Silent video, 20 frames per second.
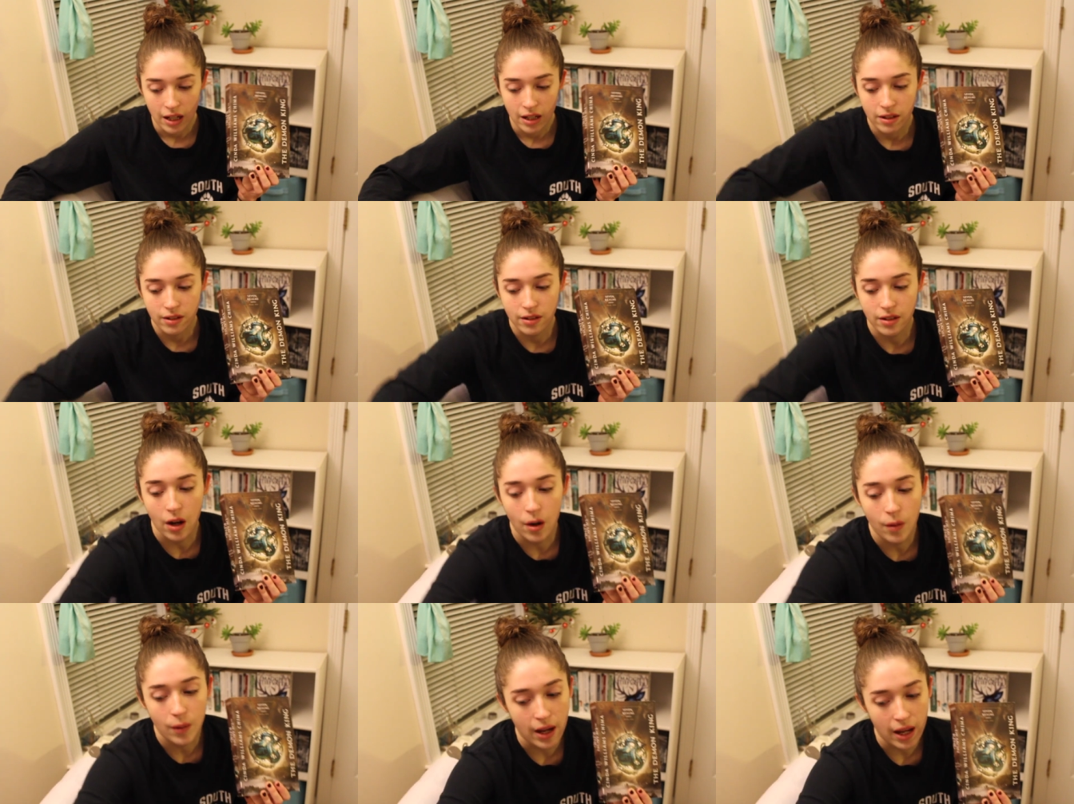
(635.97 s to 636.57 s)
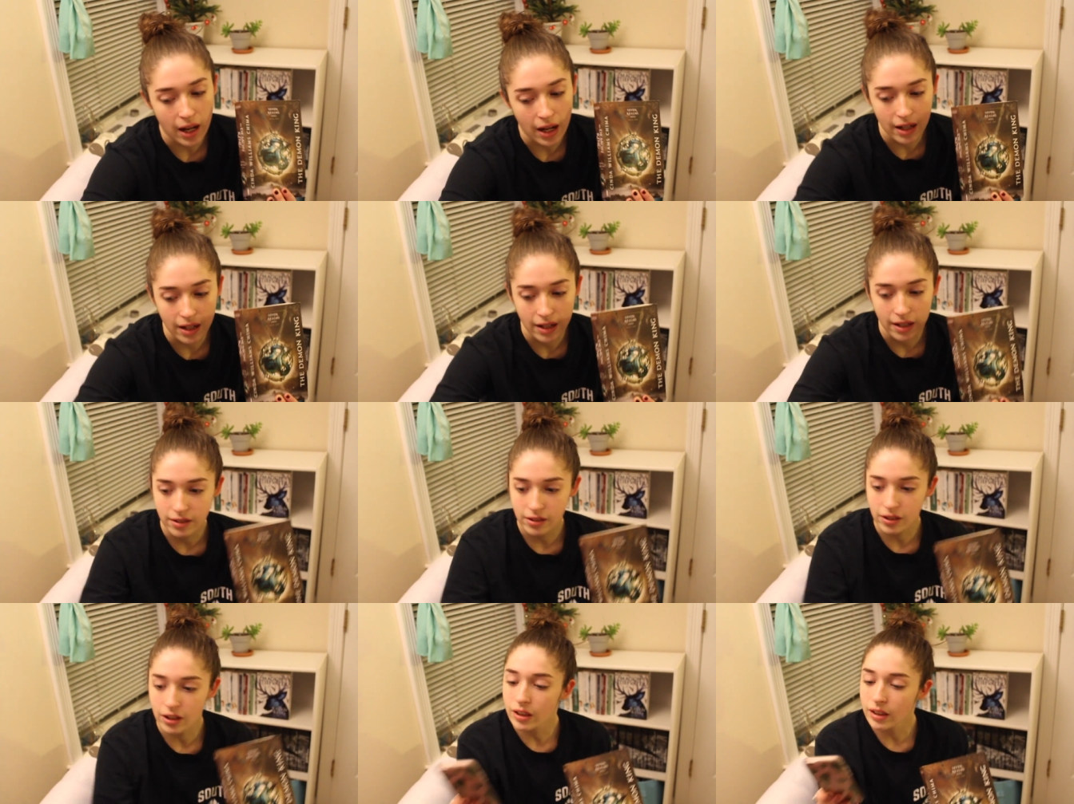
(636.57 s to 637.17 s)
So it
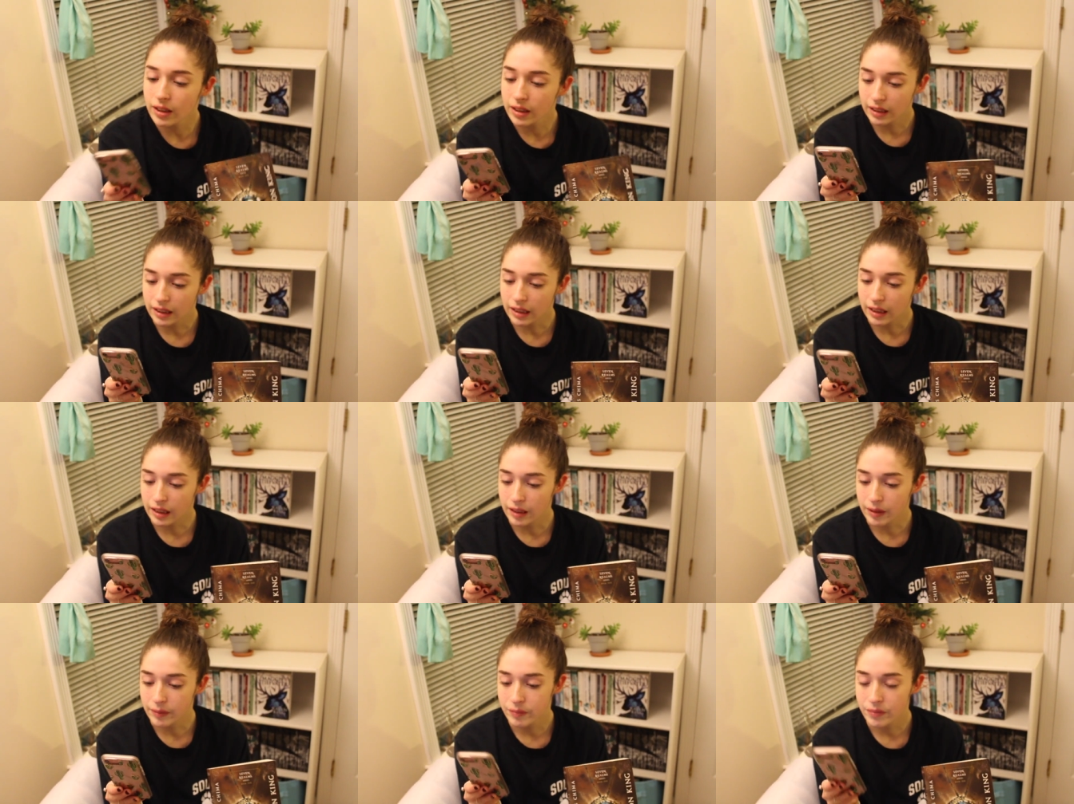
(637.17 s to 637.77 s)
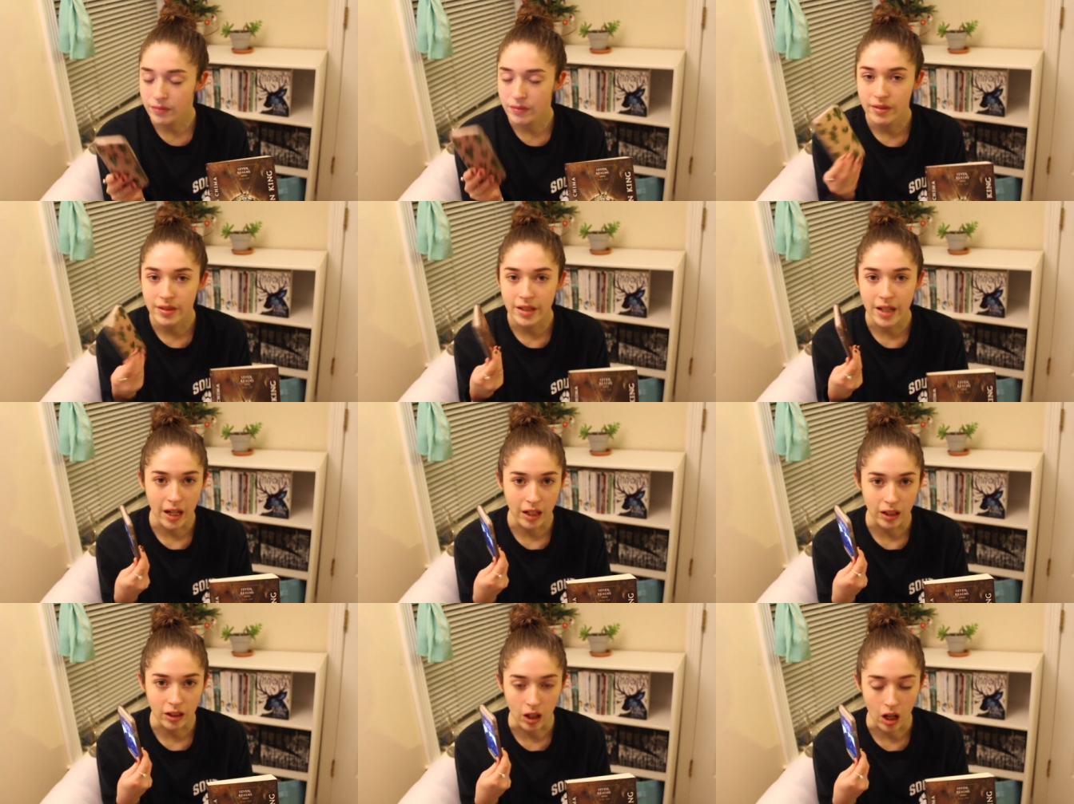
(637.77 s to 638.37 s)
is currently
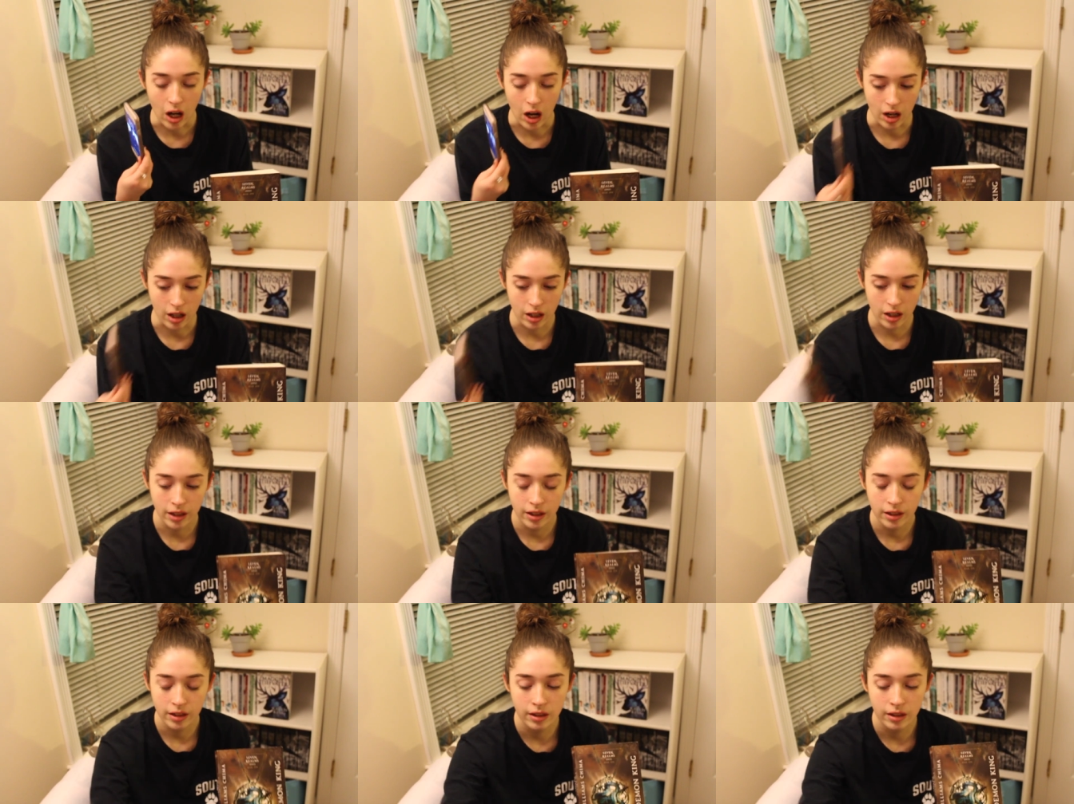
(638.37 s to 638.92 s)
10 o'clock,